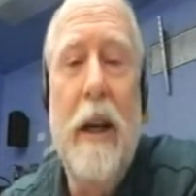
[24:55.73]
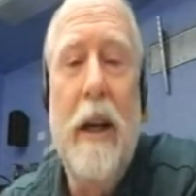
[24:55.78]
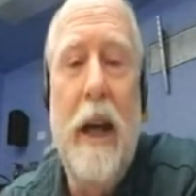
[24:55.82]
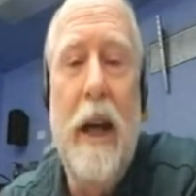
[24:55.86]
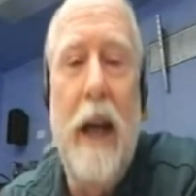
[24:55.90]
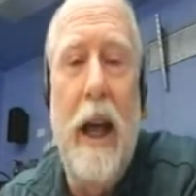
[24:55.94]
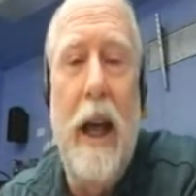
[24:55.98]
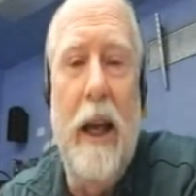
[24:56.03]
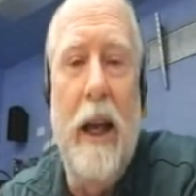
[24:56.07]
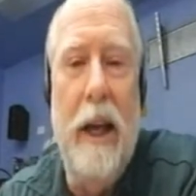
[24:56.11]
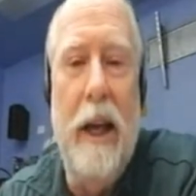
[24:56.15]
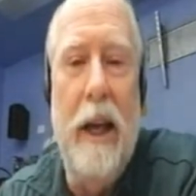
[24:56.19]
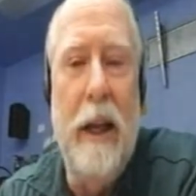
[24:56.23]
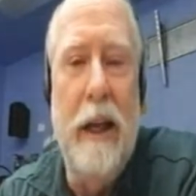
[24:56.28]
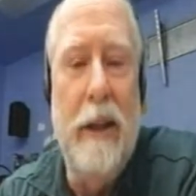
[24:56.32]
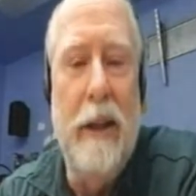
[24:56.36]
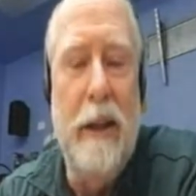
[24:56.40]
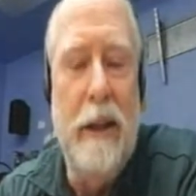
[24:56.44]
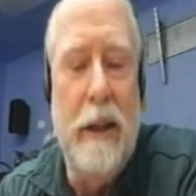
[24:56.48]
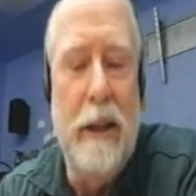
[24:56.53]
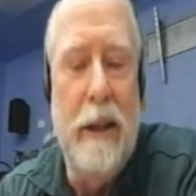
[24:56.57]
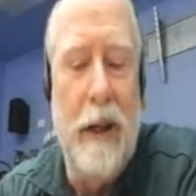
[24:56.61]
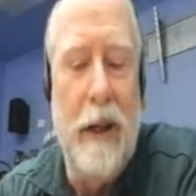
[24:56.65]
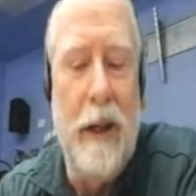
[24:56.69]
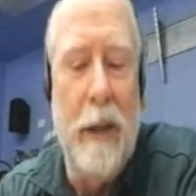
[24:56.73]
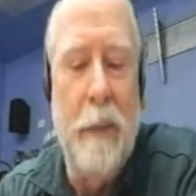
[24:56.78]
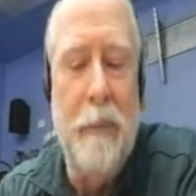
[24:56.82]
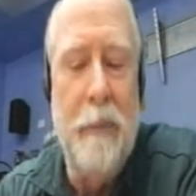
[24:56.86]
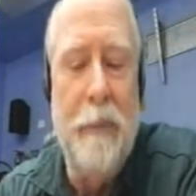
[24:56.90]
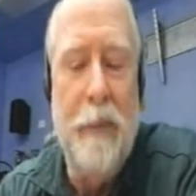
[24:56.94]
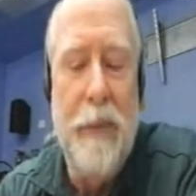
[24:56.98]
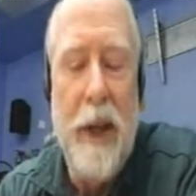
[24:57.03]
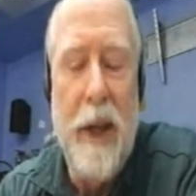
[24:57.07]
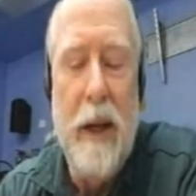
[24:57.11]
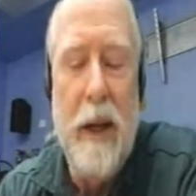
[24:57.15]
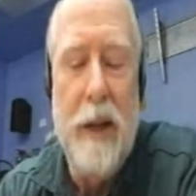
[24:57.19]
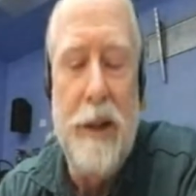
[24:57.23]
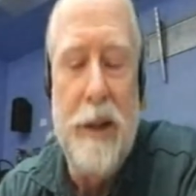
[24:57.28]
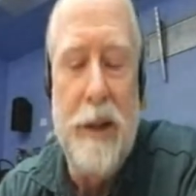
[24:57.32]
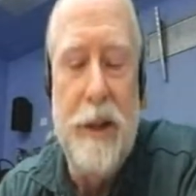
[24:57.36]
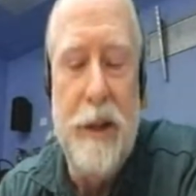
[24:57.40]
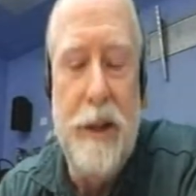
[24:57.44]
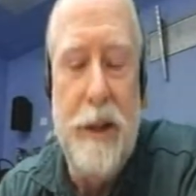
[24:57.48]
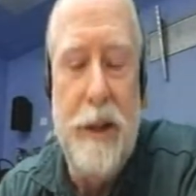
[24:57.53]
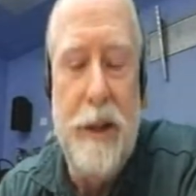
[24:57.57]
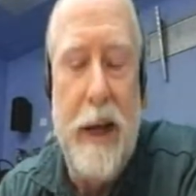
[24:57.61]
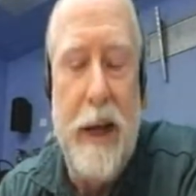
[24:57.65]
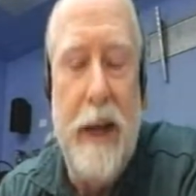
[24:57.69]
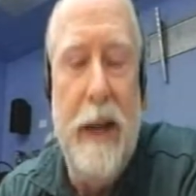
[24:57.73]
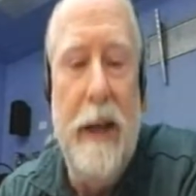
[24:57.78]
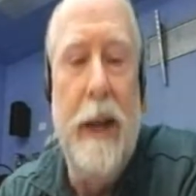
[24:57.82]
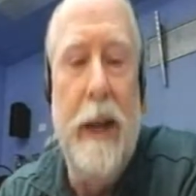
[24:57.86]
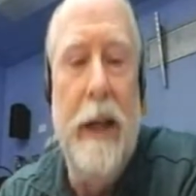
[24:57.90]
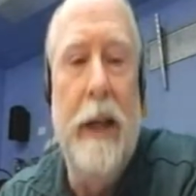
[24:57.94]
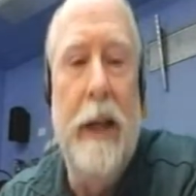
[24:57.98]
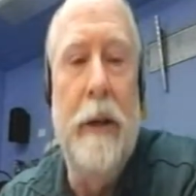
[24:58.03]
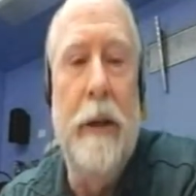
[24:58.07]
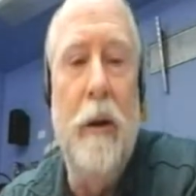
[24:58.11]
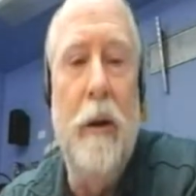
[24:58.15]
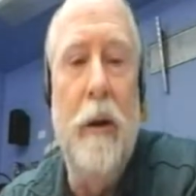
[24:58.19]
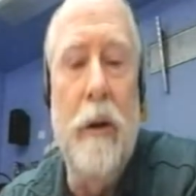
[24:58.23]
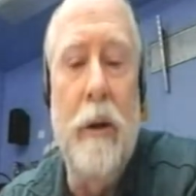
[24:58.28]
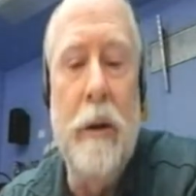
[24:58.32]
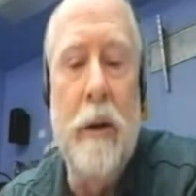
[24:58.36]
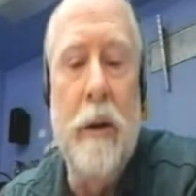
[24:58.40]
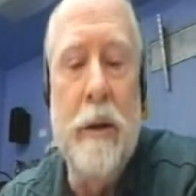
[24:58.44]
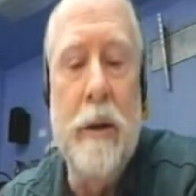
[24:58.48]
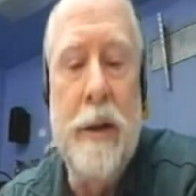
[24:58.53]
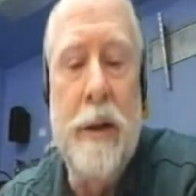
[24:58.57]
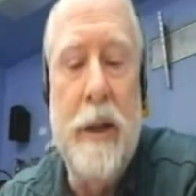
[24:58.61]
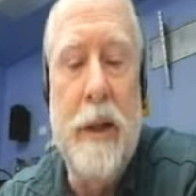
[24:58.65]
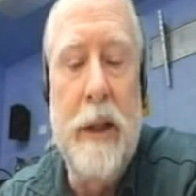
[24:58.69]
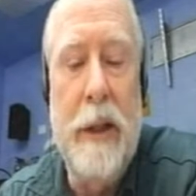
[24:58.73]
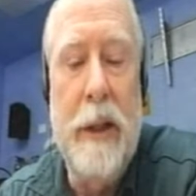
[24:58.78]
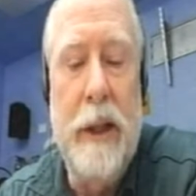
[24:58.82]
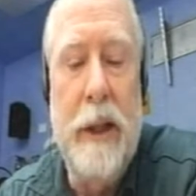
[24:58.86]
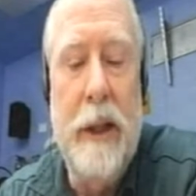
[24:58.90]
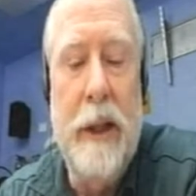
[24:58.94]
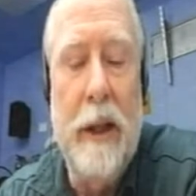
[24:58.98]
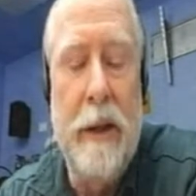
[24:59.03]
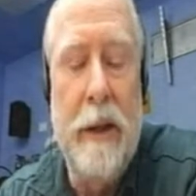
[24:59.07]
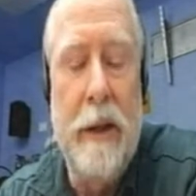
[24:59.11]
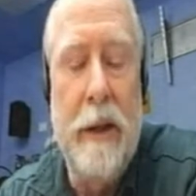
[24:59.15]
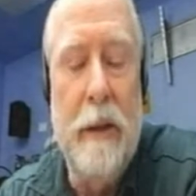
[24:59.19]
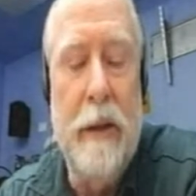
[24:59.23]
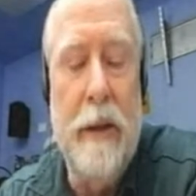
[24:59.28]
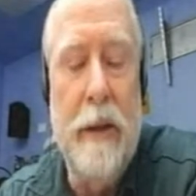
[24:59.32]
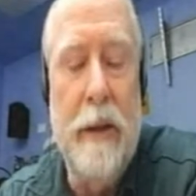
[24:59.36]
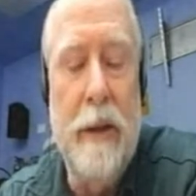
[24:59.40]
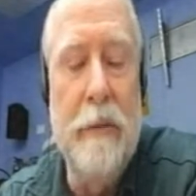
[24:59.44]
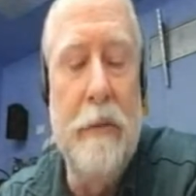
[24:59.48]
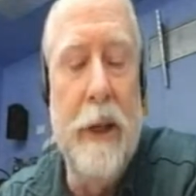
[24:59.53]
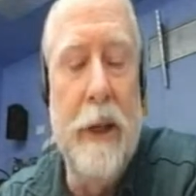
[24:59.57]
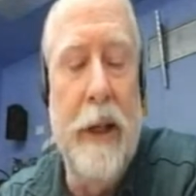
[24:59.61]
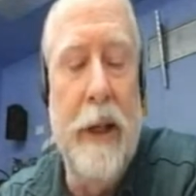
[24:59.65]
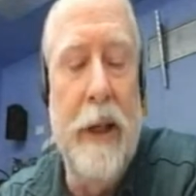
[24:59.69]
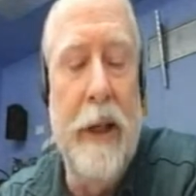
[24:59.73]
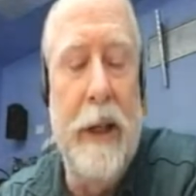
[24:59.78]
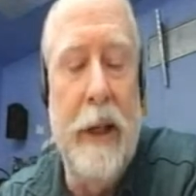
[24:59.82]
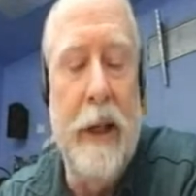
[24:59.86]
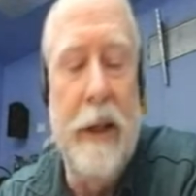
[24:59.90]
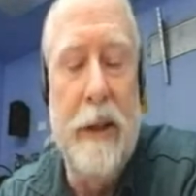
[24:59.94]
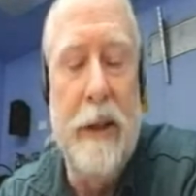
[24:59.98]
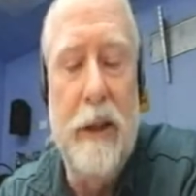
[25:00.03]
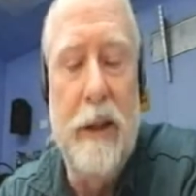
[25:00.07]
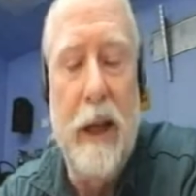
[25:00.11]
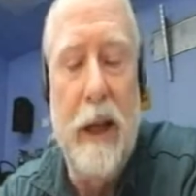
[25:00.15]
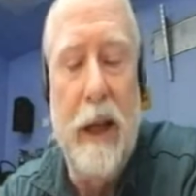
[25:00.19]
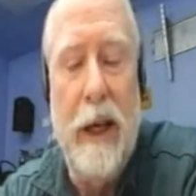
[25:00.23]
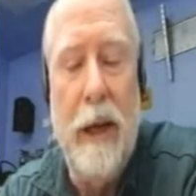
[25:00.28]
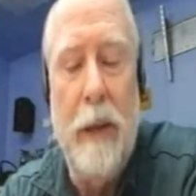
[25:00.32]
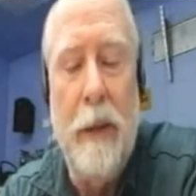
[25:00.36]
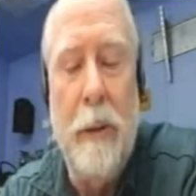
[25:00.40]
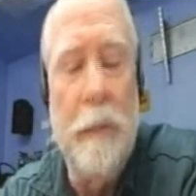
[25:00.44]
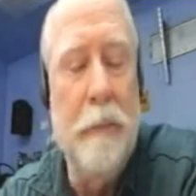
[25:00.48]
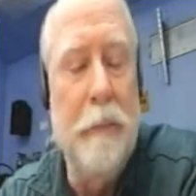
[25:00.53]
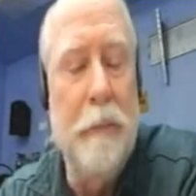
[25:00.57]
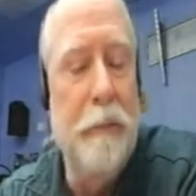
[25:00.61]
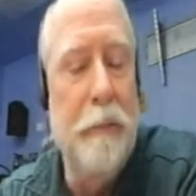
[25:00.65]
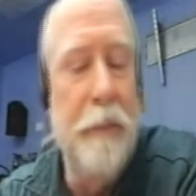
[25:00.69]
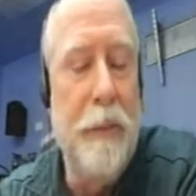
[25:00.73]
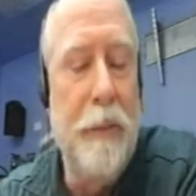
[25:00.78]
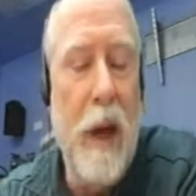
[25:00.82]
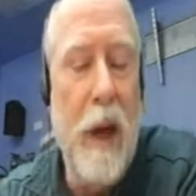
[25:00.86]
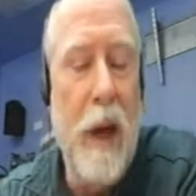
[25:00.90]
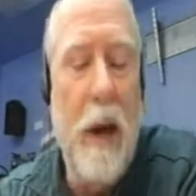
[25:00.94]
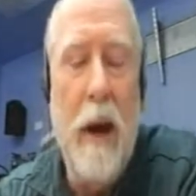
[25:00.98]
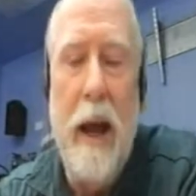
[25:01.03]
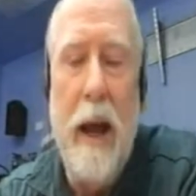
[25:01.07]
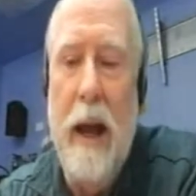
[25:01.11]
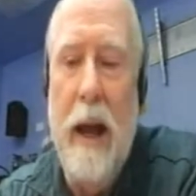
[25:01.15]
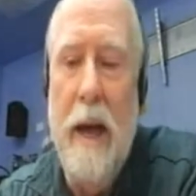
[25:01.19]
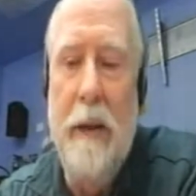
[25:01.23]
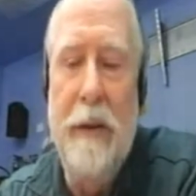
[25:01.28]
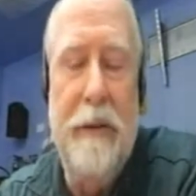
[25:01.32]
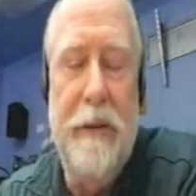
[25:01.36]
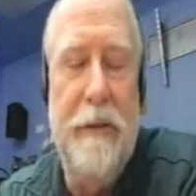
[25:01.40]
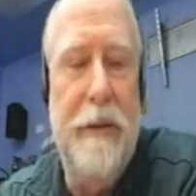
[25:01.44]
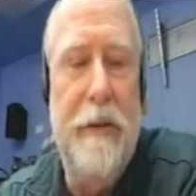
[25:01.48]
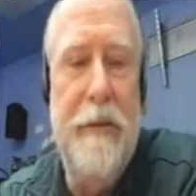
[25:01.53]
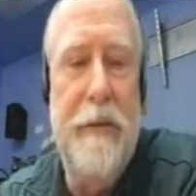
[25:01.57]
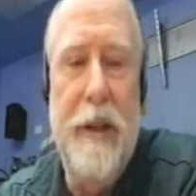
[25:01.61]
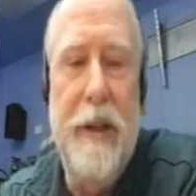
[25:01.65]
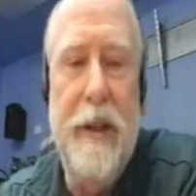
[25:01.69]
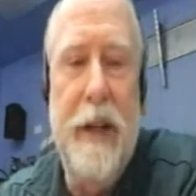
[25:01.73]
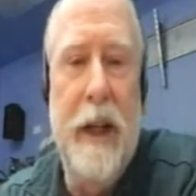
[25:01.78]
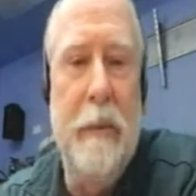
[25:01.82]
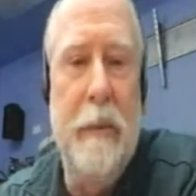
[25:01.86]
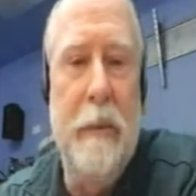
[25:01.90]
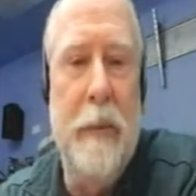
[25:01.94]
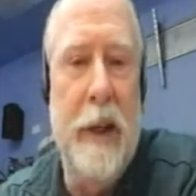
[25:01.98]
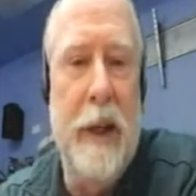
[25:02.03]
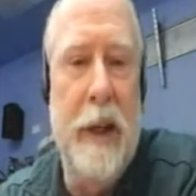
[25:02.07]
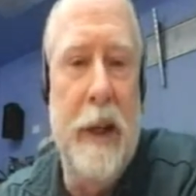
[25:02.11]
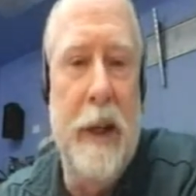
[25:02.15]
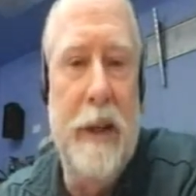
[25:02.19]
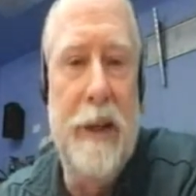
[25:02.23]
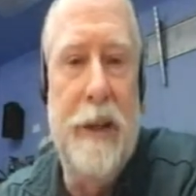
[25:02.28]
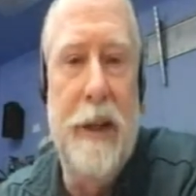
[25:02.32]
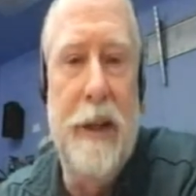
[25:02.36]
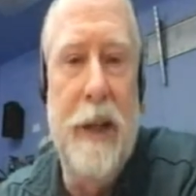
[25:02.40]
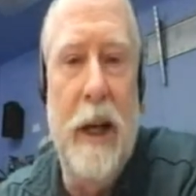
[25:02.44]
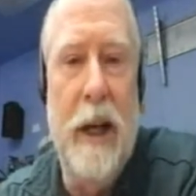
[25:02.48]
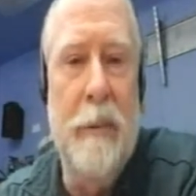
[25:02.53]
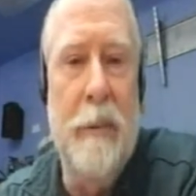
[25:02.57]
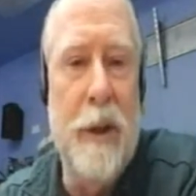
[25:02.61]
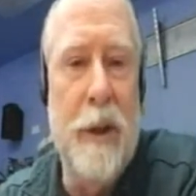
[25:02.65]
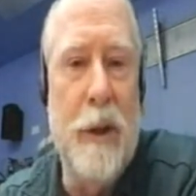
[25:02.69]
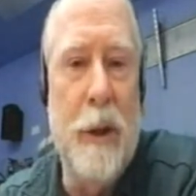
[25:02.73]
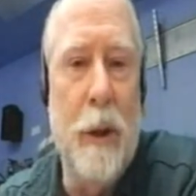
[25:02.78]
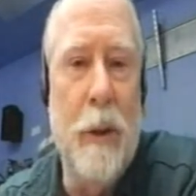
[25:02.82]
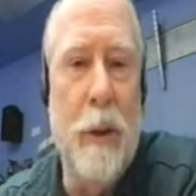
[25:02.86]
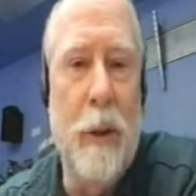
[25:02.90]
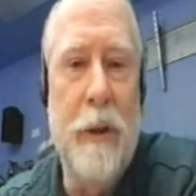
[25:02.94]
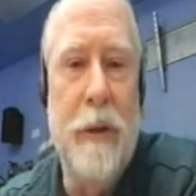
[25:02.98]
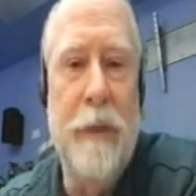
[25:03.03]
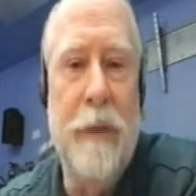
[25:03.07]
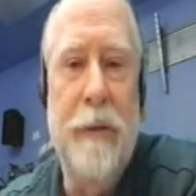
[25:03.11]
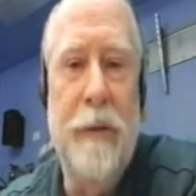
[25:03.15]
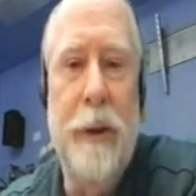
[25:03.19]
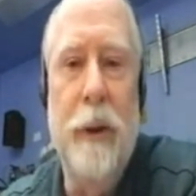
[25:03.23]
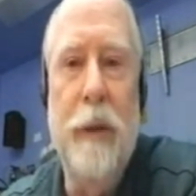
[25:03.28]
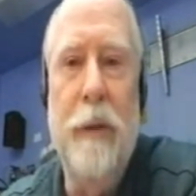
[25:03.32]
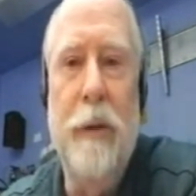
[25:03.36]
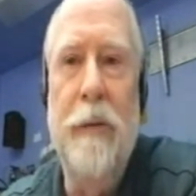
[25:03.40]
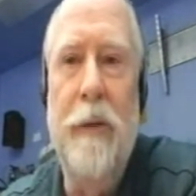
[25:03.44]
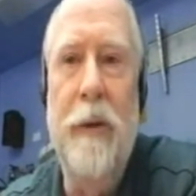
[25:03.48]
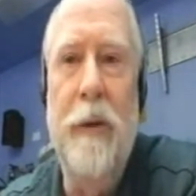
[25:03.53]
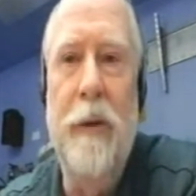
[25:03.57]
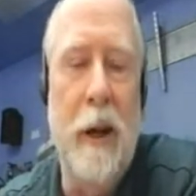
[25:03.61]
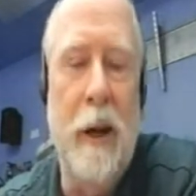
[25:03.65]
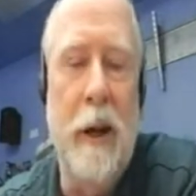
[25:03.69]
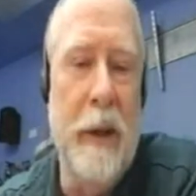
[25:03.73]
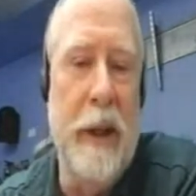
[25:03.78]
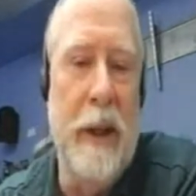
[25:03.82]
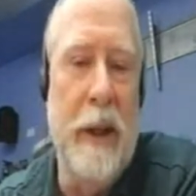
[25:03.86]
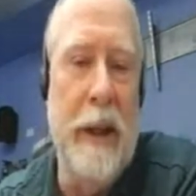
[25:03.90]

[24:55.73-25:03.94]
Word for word: and um, just taking in all the uh, the readings. Um, every 15 minutes, um, the lower fuel farm and the